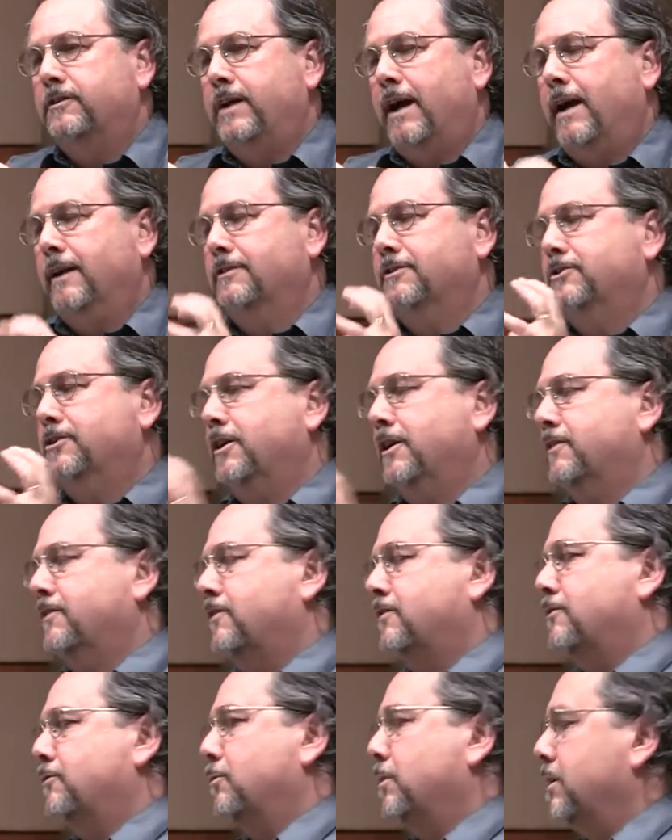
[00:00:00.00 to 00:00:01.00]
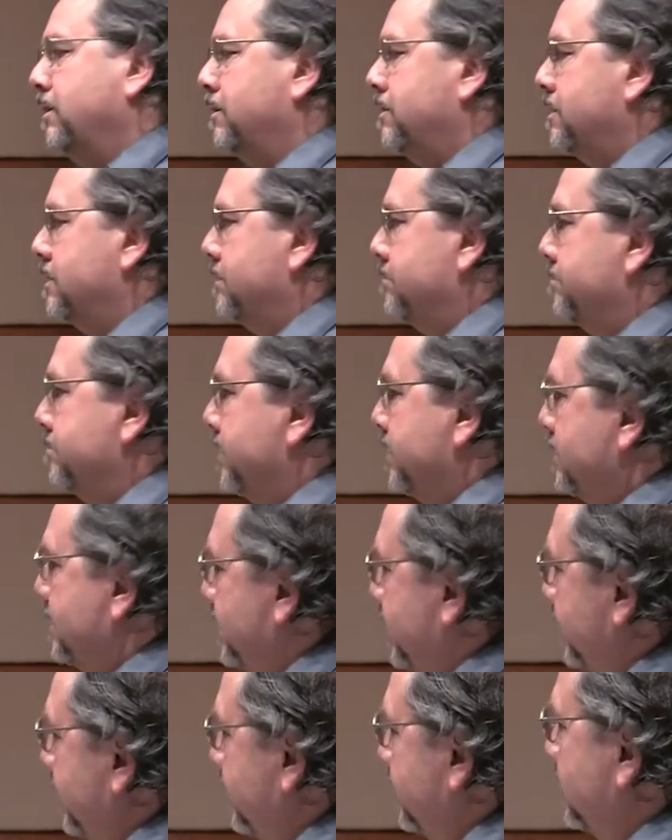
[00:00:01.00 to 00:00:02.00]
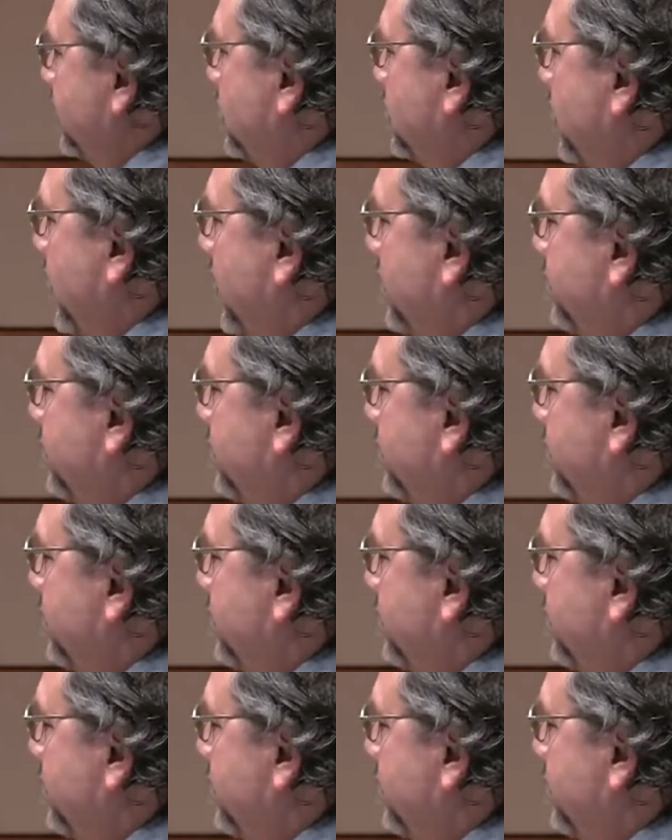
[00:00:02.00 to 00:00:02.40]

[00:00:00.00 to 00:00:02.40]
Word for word: not just material well